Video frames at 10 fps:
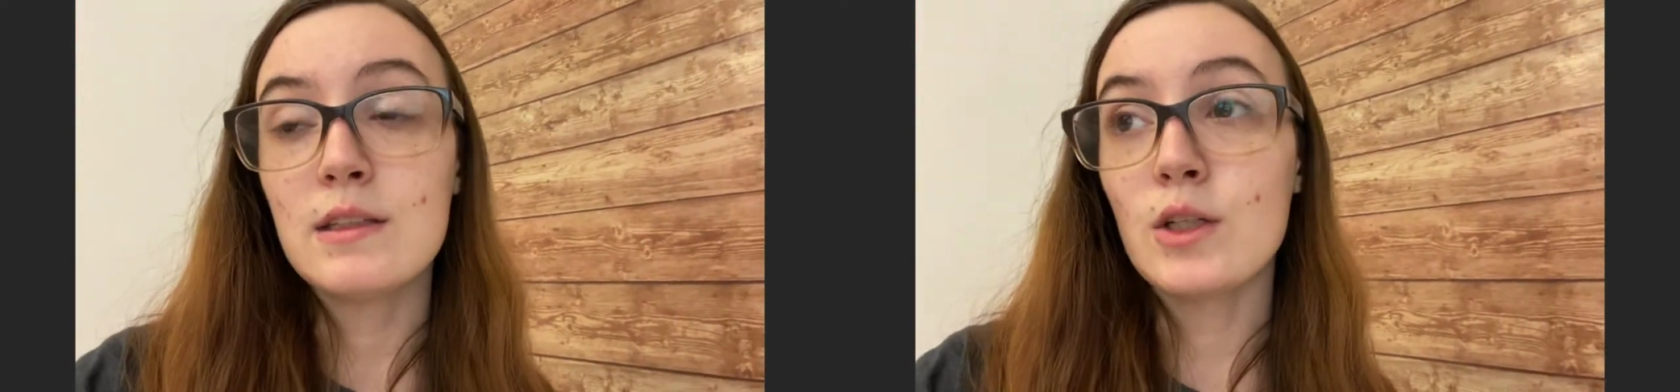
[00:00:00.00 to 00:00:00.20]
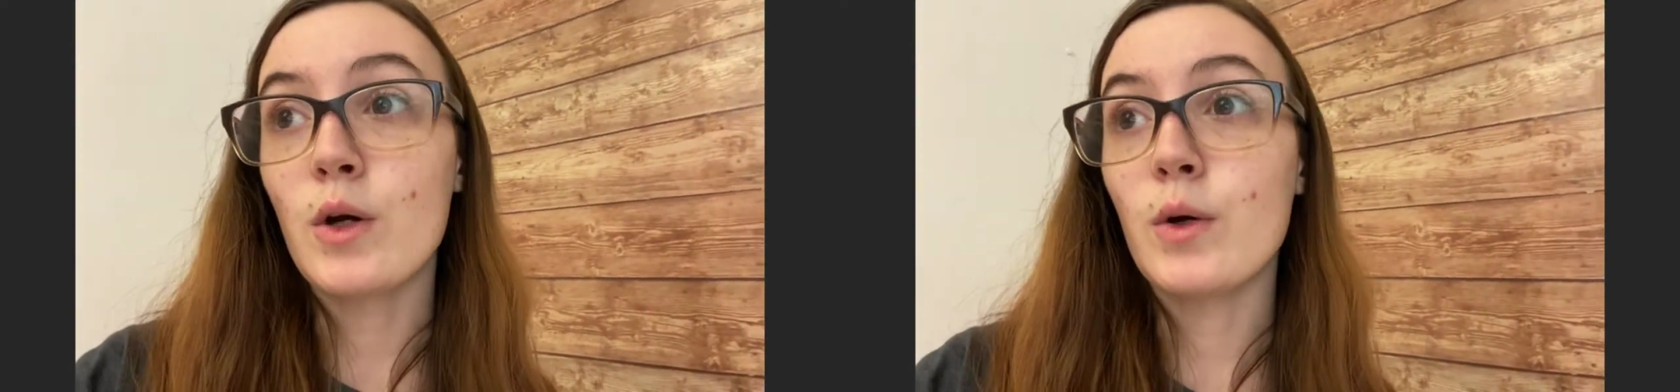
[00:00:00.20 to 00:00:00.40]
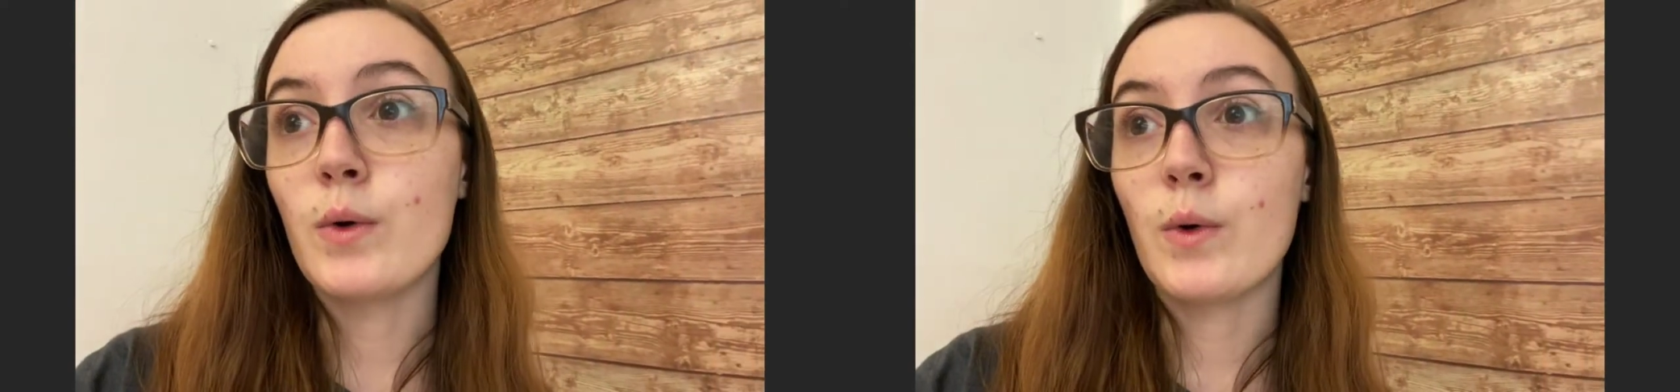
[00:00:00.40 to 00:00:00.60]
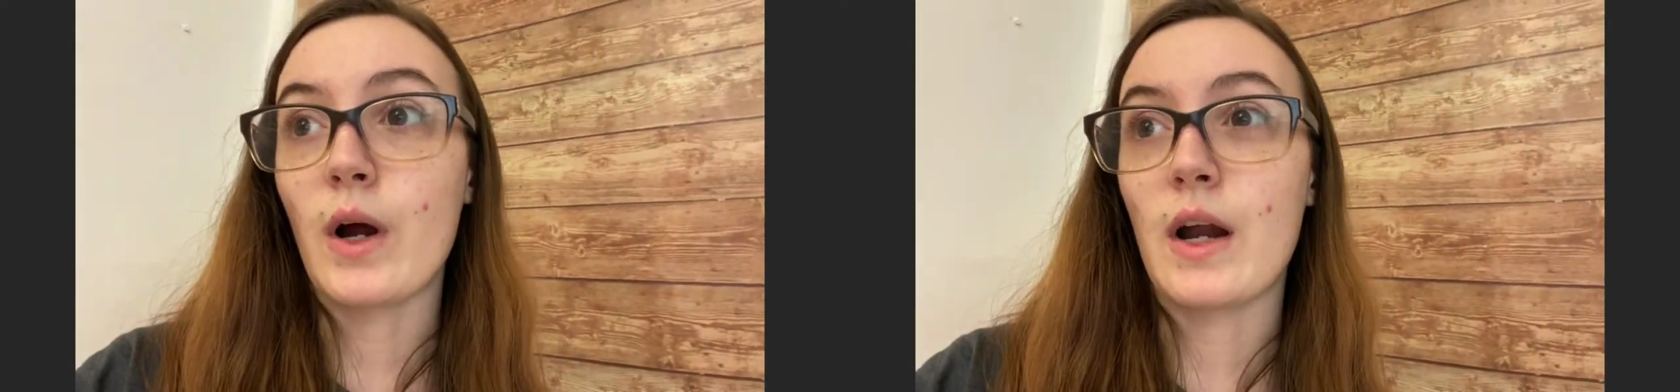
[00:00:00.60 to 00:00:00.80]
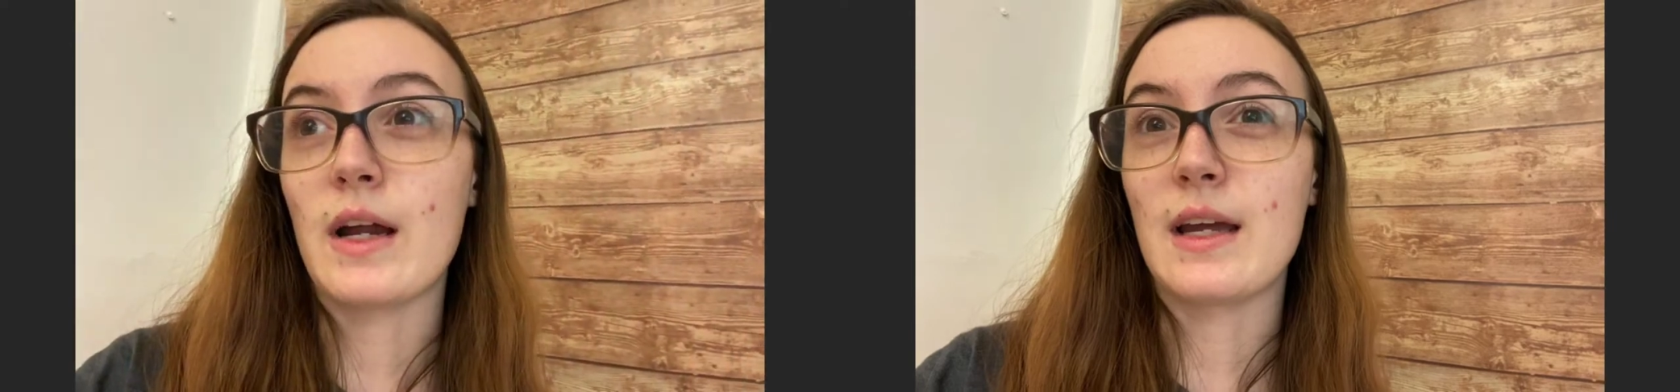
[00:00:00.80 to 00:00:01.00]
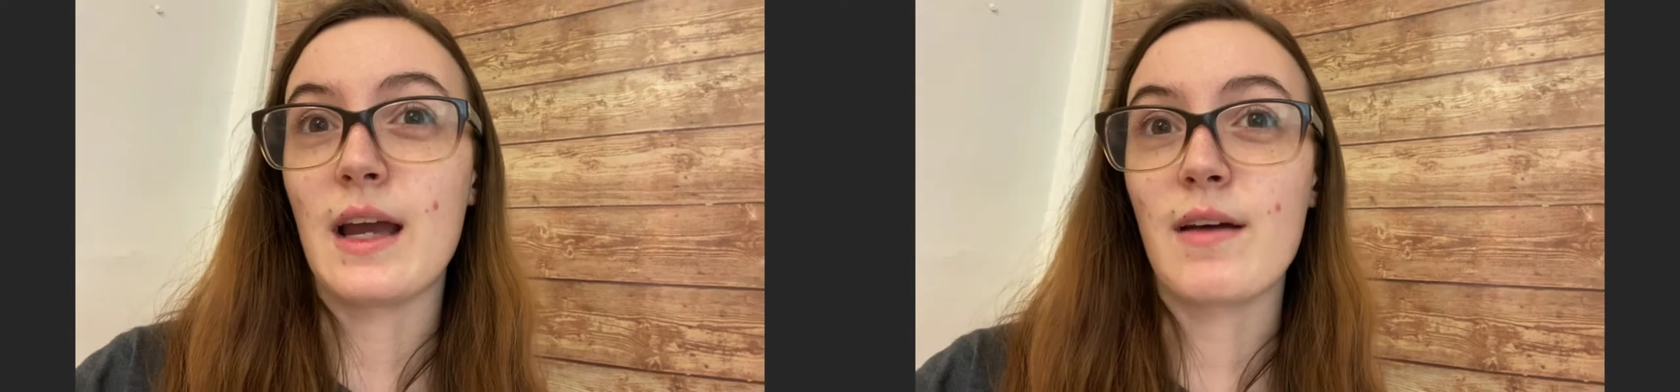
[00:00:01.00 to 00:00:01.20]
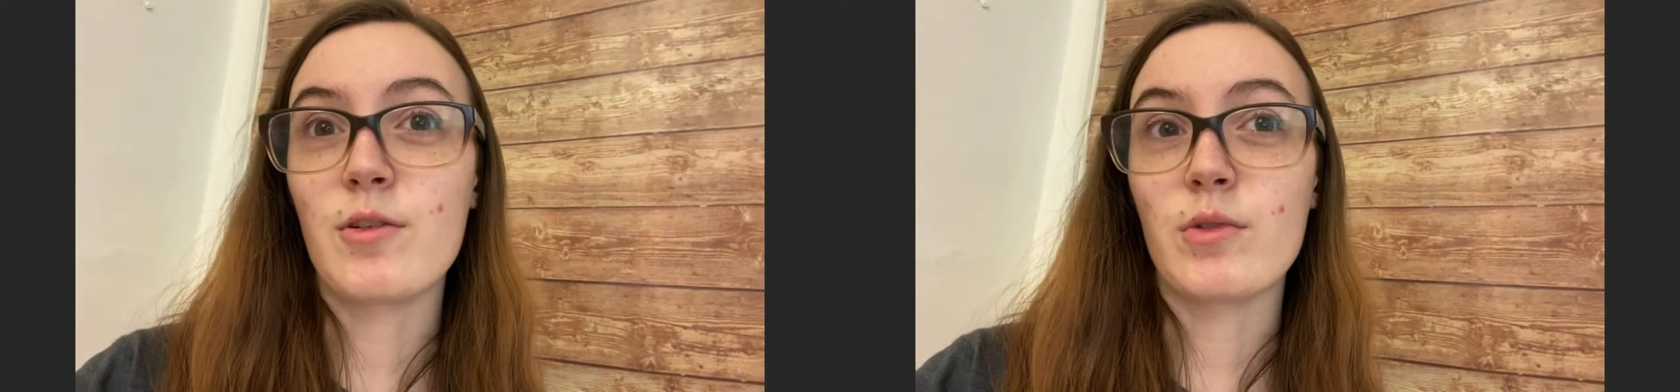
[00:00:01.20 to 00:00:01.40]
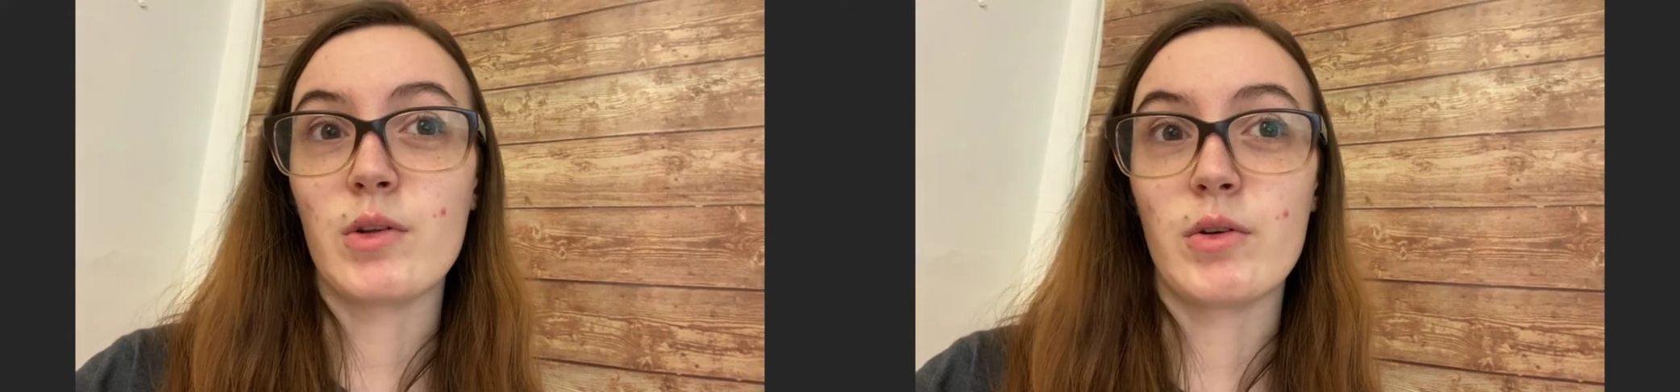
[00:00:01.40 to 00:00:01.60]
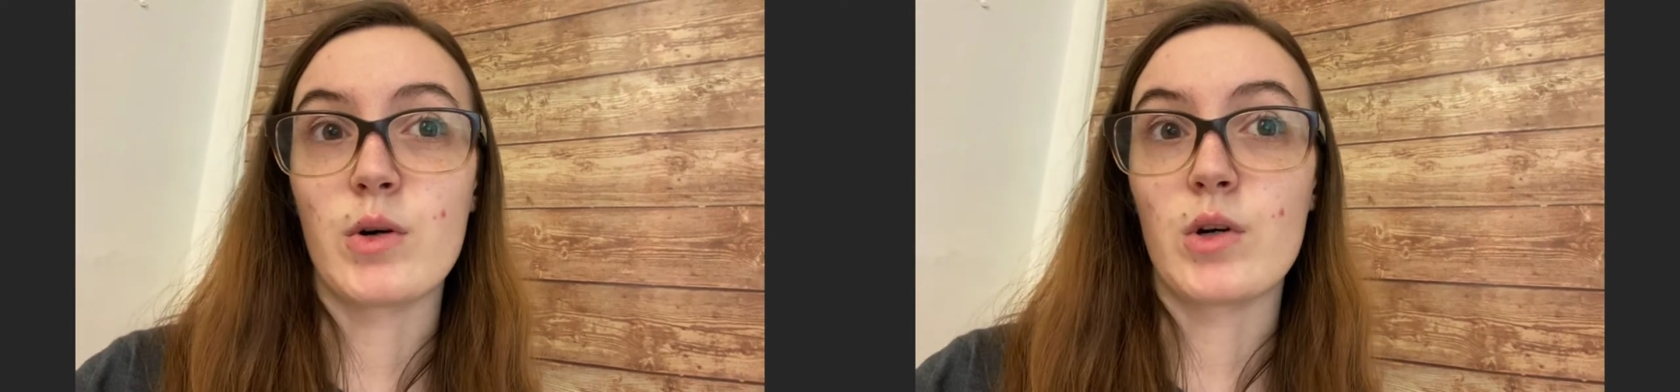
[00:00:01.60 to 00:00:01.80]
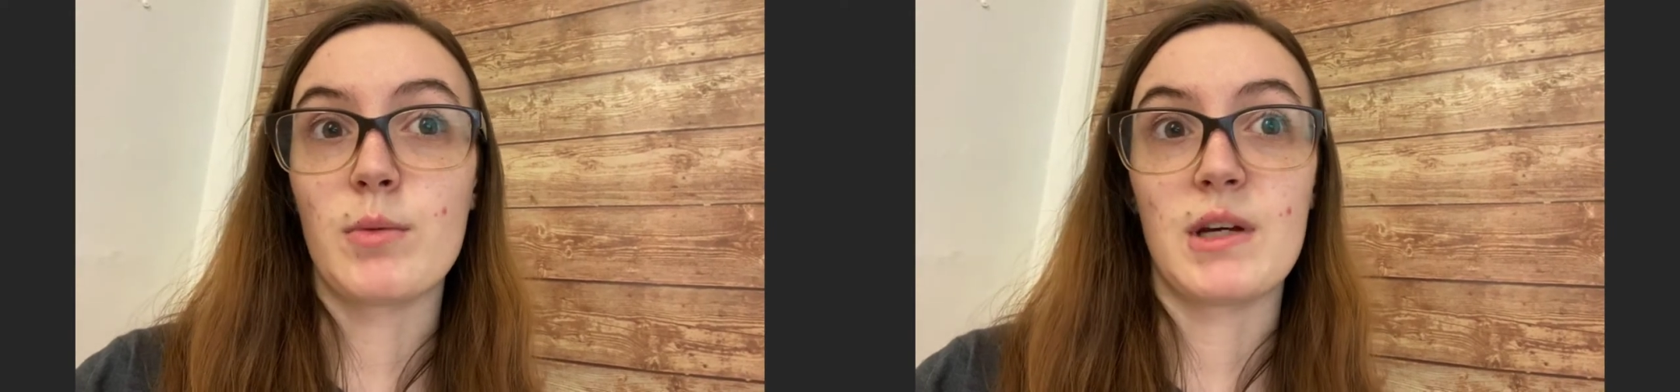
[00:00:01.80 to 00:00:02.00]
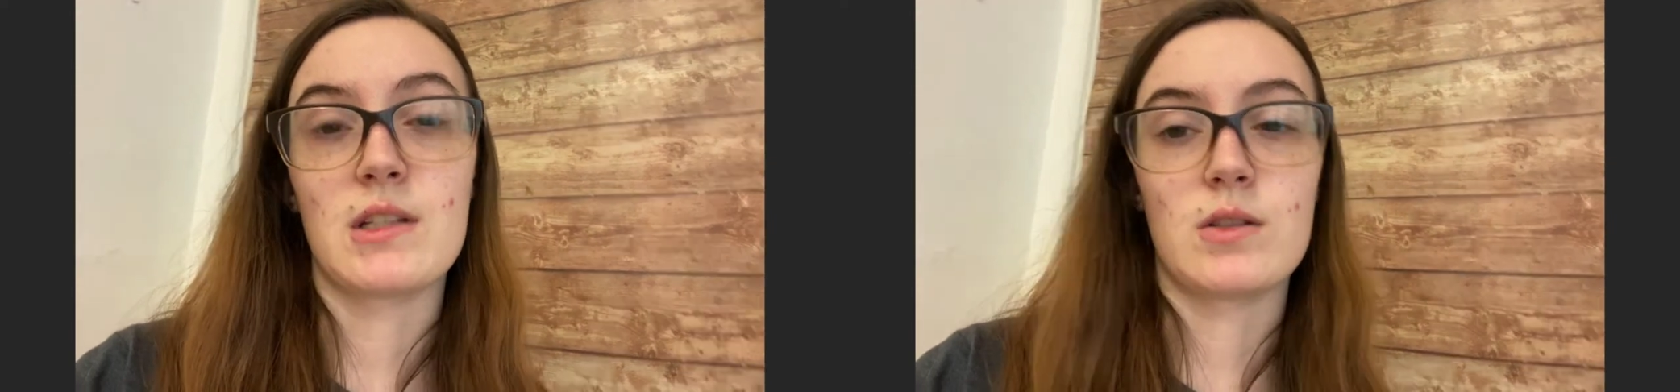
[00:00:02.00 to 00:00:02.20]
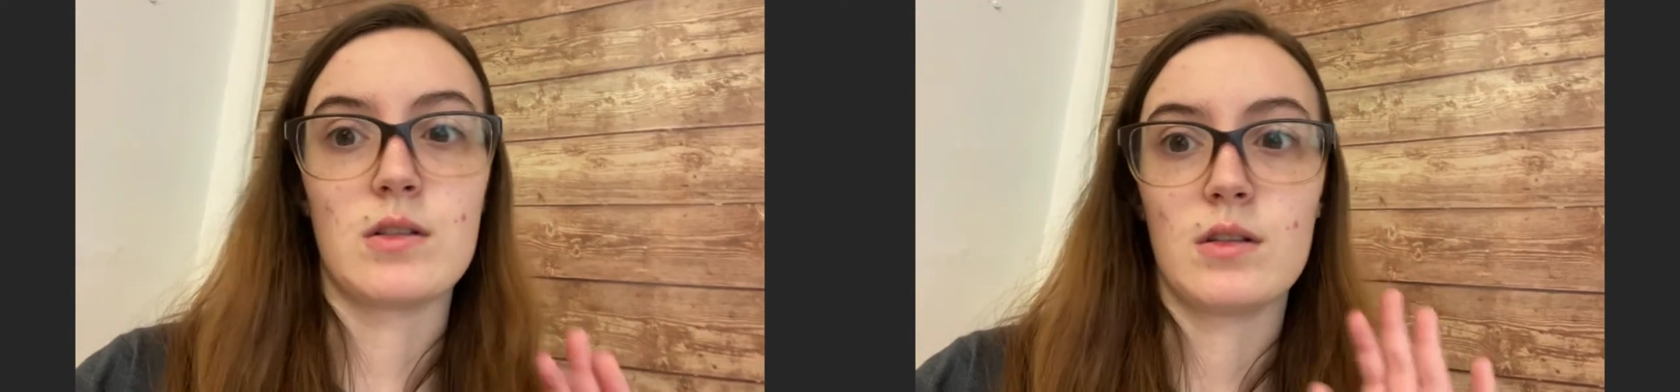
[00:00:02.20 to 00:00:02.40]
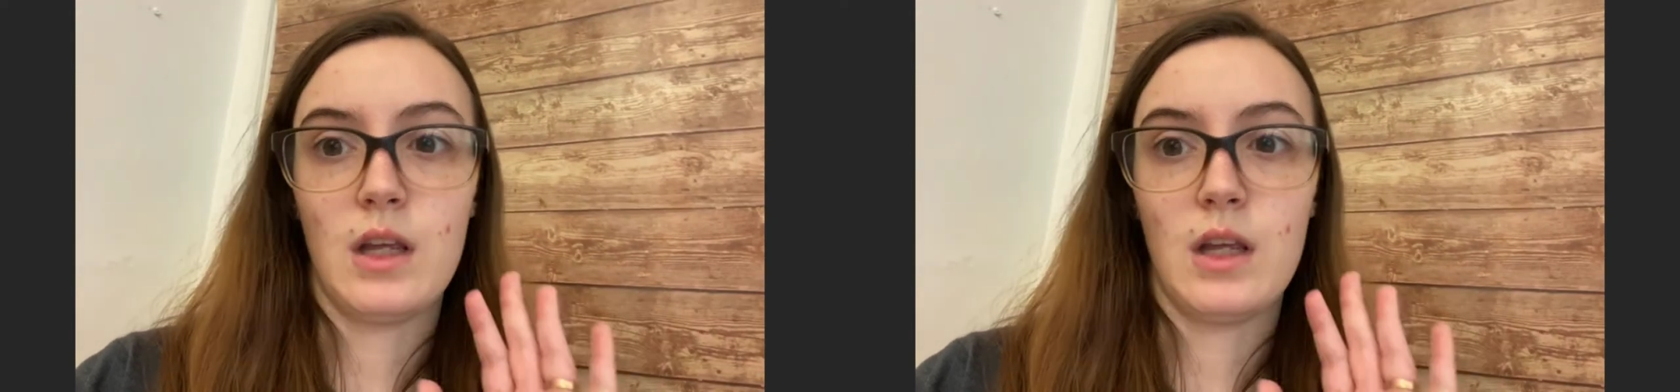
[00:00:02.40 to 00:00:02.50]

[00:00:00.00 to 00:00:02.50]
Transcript: so I haven't really recorded because